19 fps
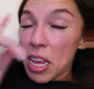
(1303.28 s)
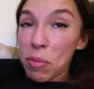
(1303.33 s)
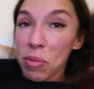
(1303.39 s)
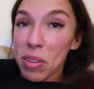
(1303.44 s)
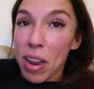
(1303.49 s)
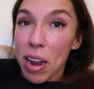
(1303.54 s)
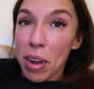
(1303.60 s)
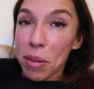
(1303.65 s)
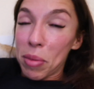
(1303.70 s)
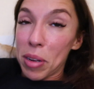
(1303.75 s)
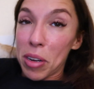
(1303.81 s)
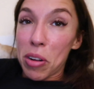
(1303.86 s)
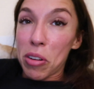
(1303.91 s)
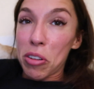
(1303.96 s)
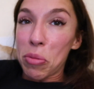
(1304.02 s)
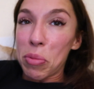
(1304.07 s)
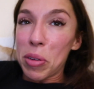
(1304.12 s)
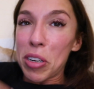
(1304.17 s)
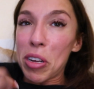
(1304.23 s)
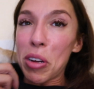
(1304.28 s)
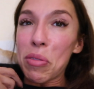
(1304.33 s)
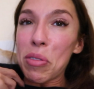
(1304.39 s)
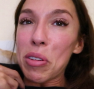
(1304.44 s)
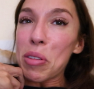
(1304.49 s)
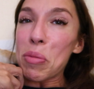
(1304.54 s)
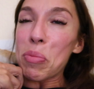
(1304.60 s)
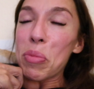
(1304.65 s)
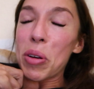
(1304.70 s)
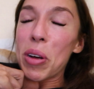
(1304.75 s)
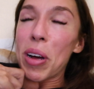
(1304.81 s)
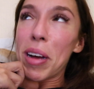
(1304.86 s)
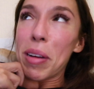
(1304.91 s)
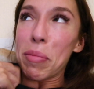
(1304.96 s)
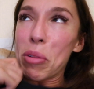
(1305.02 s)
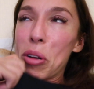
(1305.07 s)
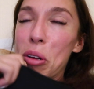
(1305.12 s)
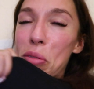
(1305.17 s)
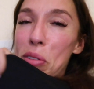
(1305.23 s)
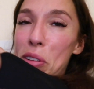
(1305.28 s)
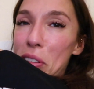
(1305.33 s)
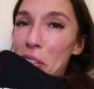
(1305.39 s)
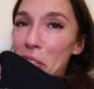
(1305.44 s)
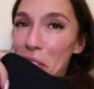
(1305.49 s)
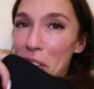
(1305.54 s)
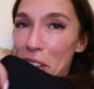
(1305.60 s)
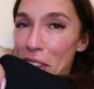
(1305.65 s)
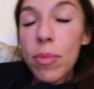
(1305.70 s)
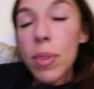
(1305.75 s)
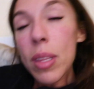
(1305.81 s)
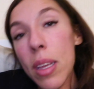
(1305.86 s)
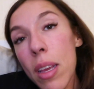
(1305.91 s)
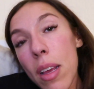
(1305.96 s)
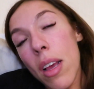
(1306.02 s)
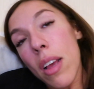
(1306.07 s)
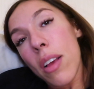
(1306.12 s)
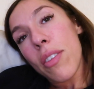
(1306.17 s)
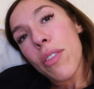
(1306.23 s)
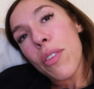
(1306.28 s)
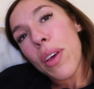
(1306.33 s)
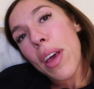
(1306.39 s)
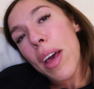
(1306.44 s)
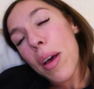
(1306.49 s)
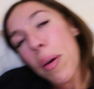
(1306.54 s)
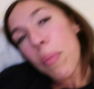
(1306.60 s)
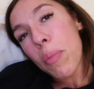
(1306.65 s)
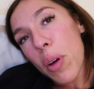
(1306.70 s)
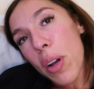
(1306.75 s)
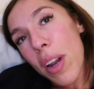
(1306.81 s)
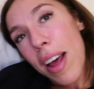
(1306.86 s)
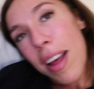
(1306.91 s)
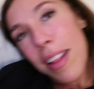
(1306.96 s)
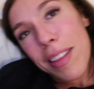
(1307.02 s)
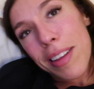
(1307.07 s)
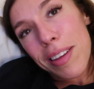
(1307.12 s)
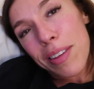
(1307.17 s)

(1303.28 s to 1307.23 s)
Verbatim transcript: keeps telling me not to be nervous but I'm nervous so yeah i'm gonna end